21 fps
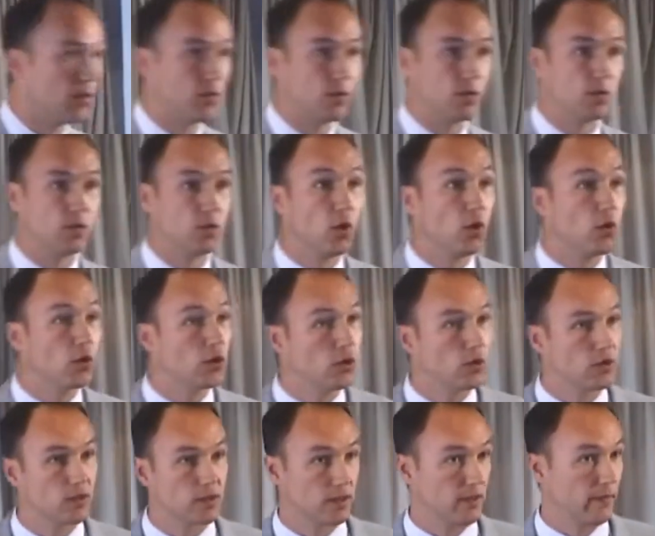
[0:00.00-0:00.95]
there were no
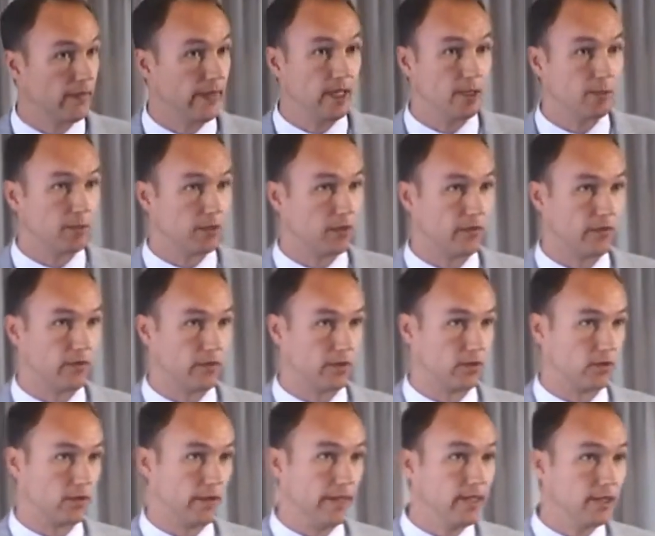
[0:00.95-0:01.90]
uses available for
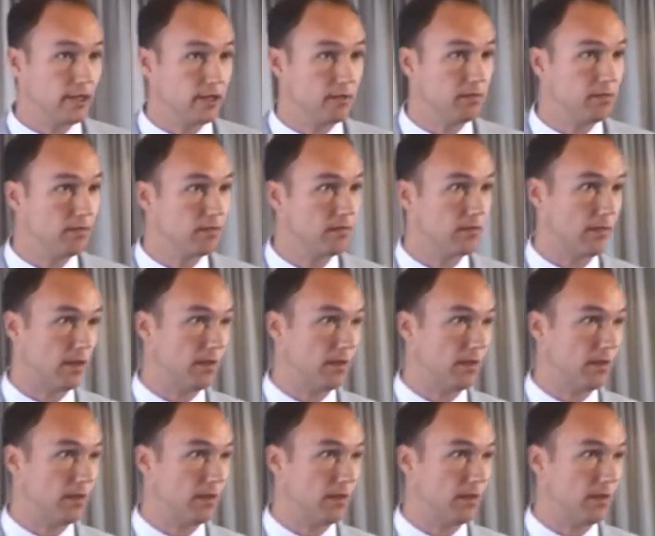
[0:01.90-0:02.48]
uranium,